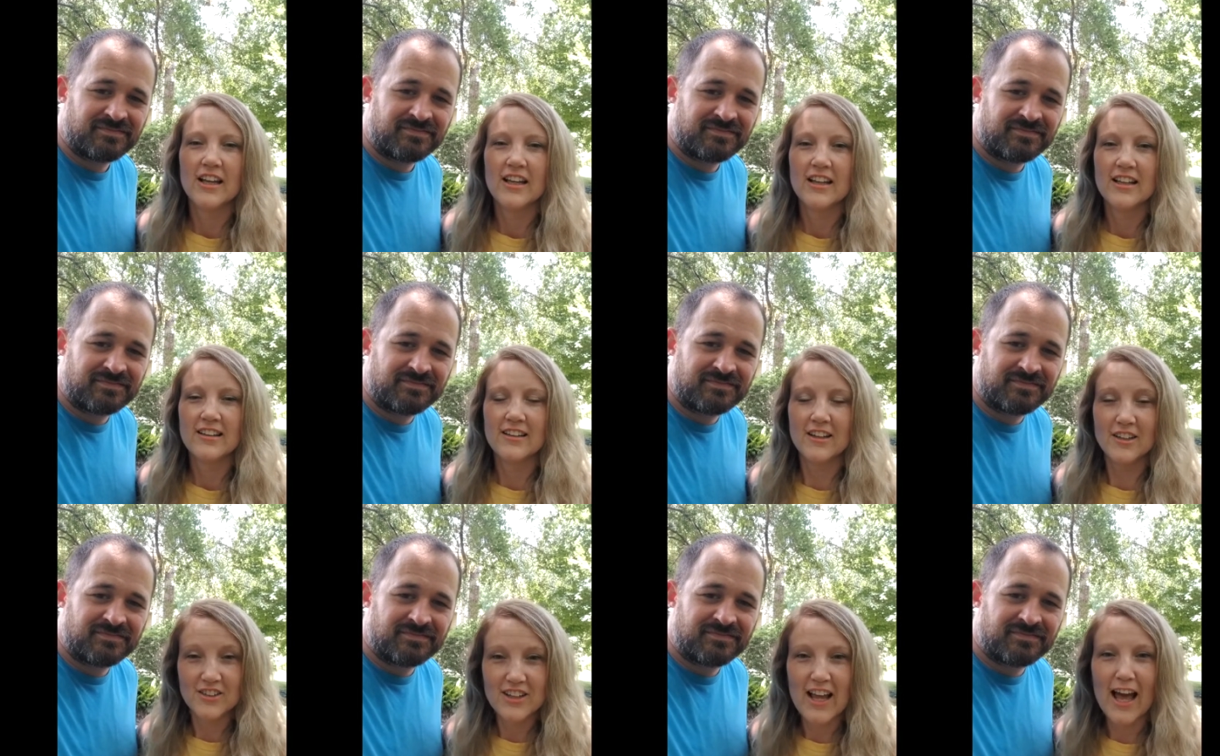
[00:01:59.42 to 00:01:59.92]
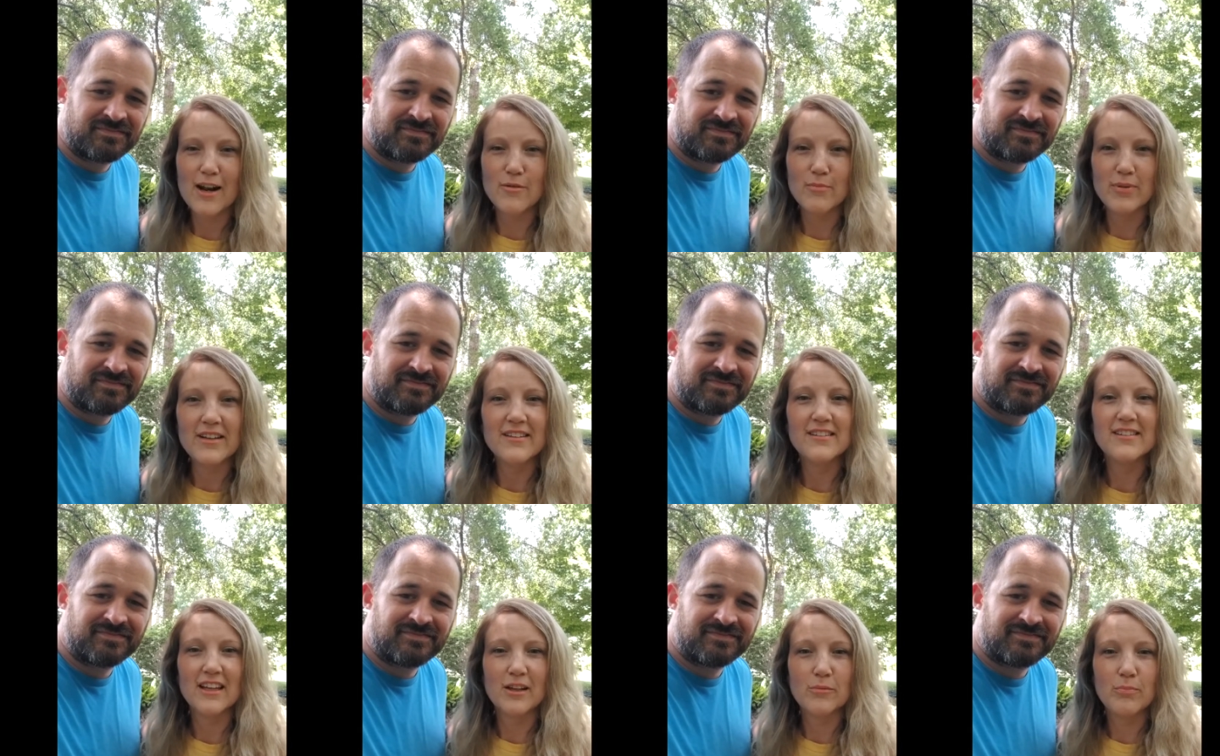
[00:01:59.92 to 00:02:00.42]
Speaker 1: there's got to
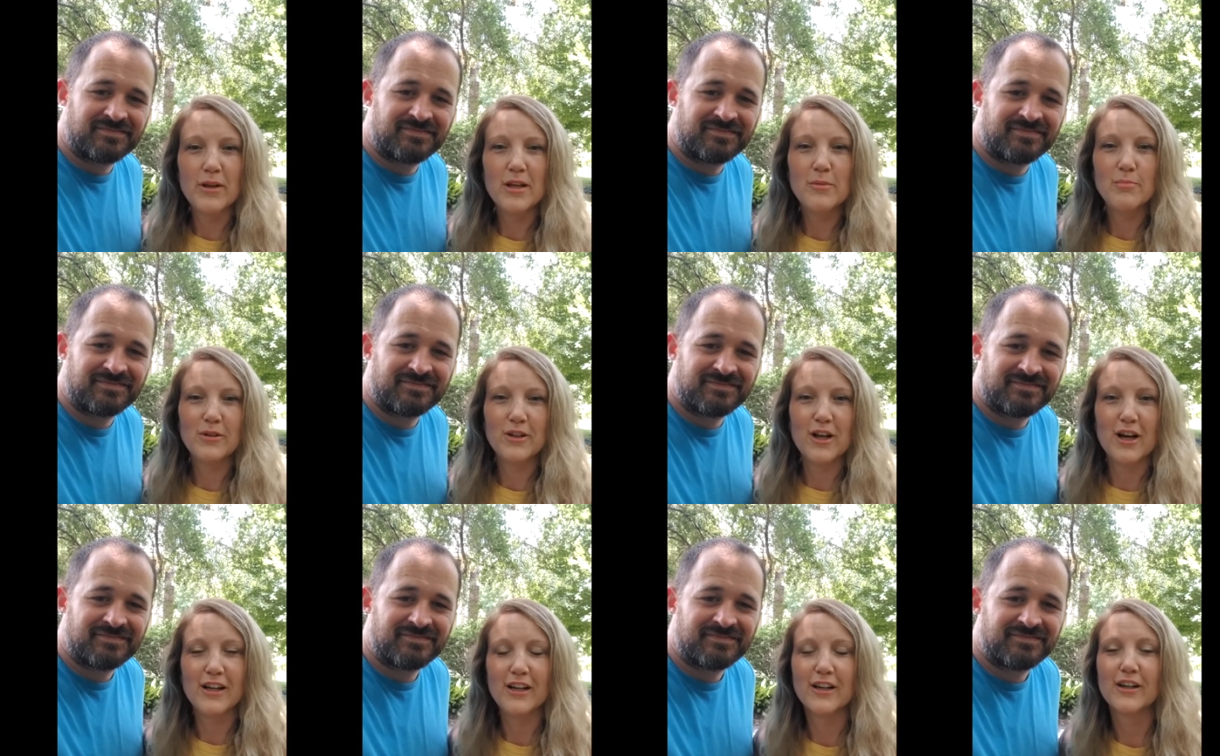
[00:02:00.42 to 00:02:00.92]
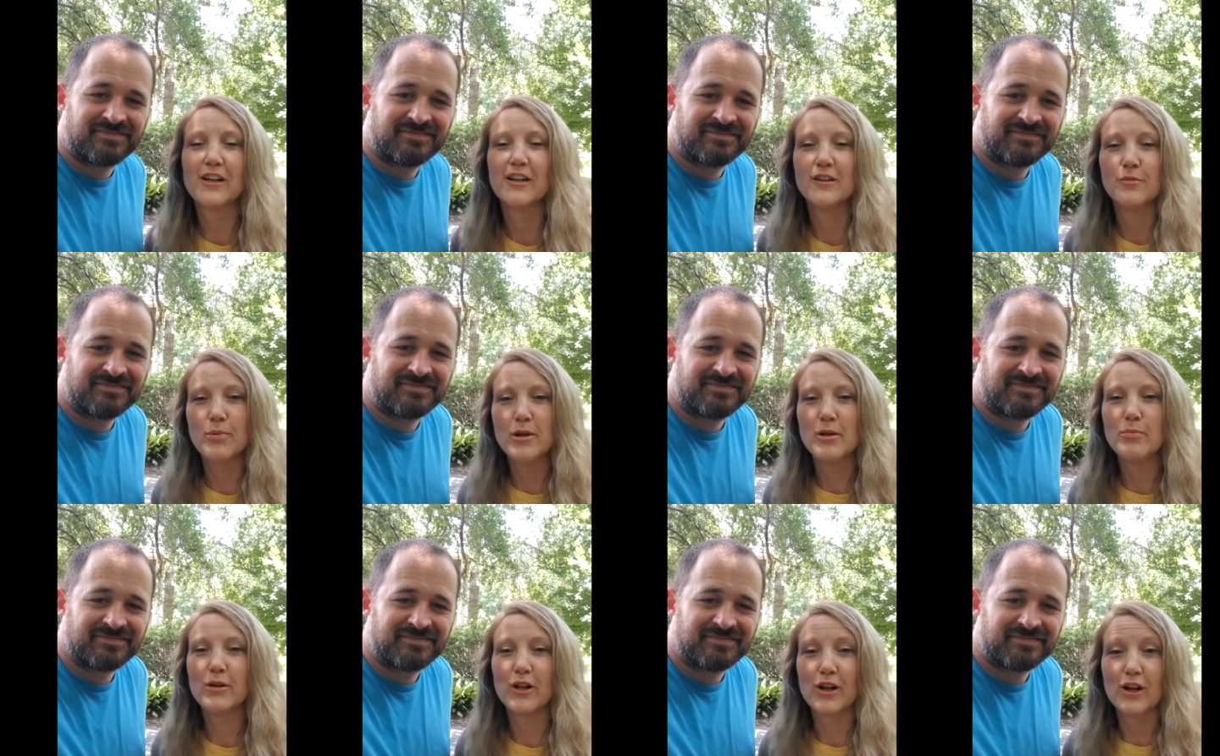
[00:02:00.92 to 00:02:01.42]
be sick people on here because
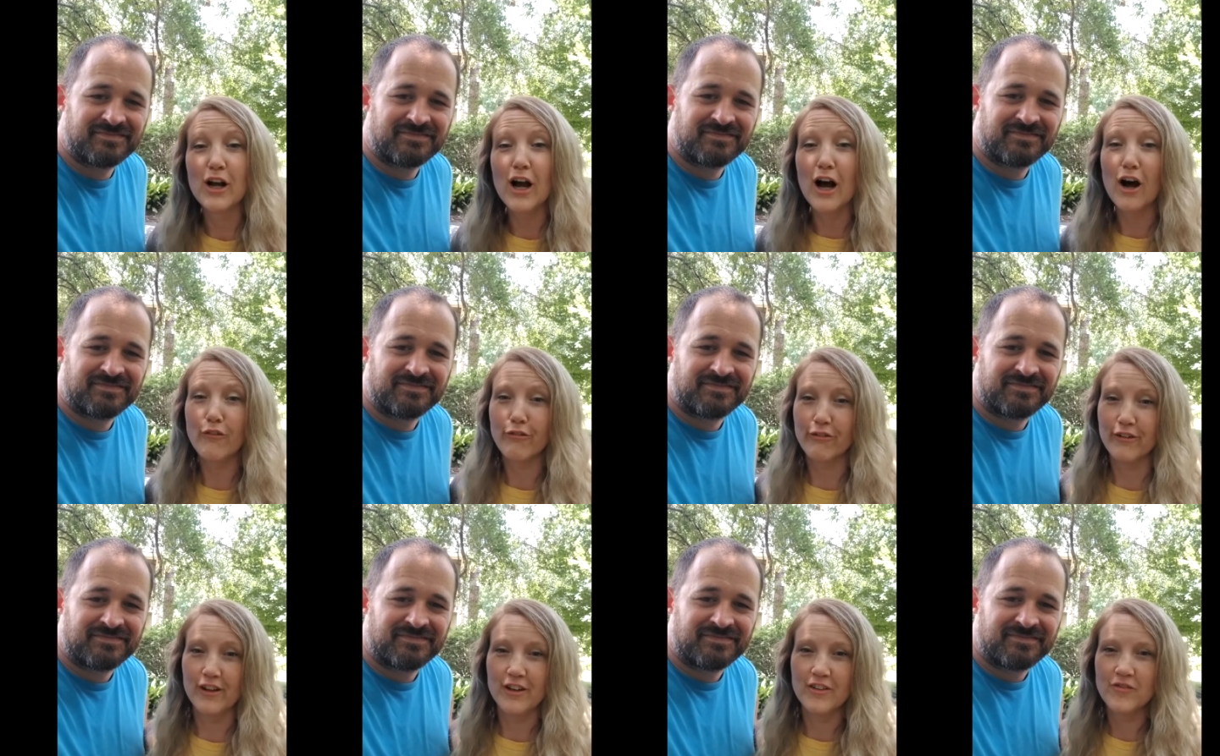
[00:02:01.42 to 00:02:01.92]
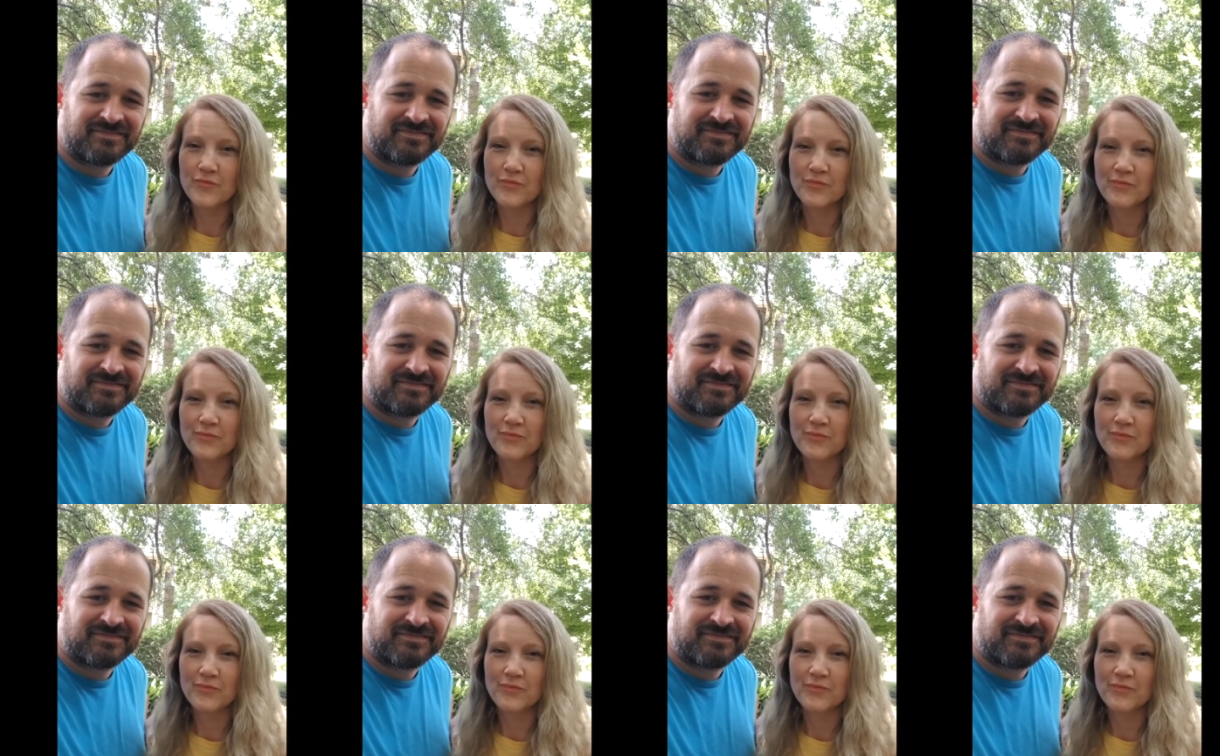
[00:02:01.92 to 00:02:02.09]
people are coughing.